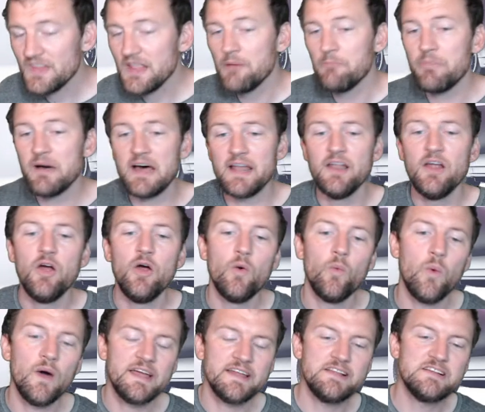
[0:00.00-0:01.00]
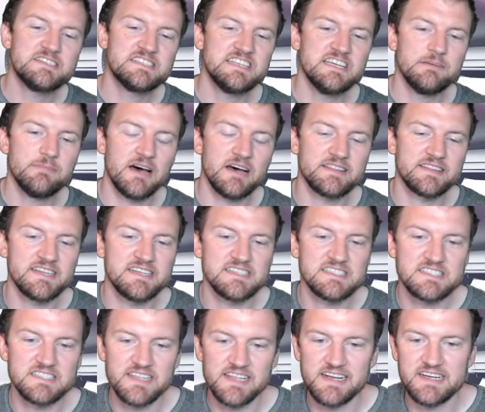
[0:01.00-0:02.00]
But what can you see about
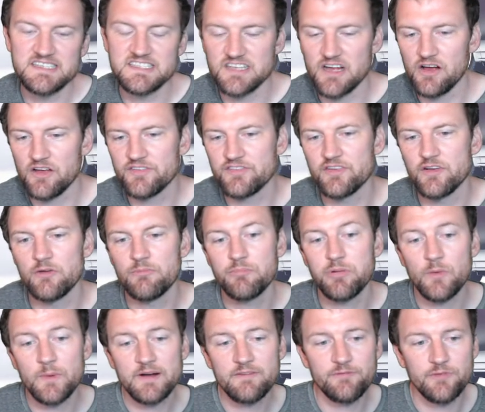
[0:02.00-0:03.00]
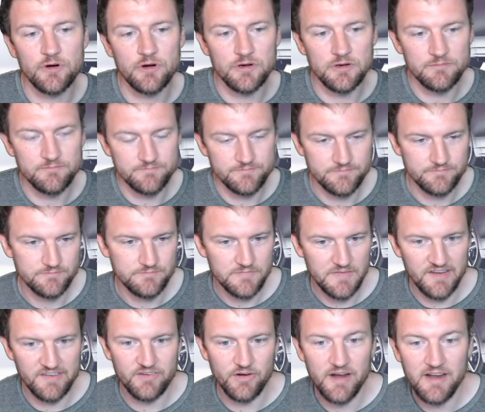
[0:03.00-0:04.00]
this that is also peripheral?
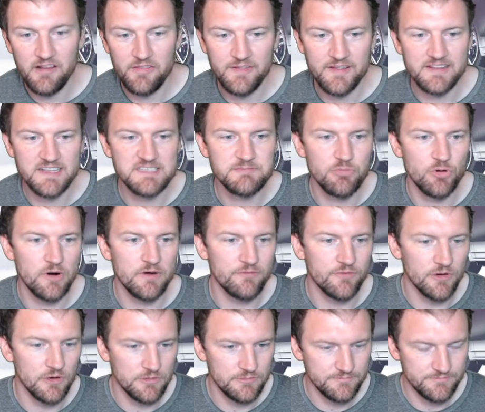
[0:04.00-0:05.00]
Is there anything that's peripheral?